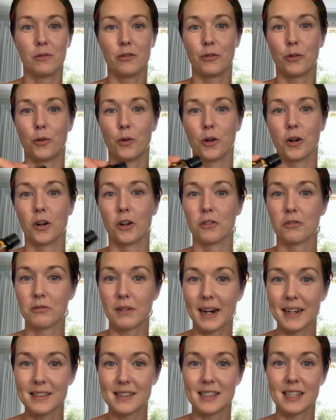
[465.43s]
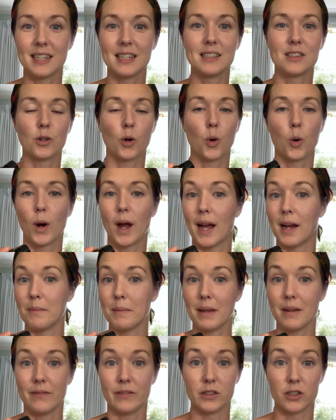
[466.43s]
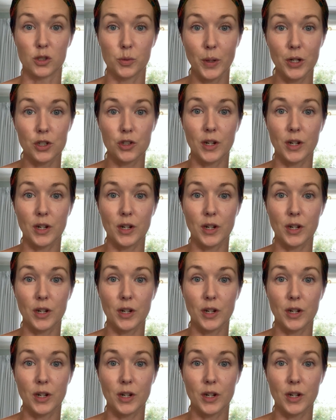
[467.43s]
For rices, or even sweet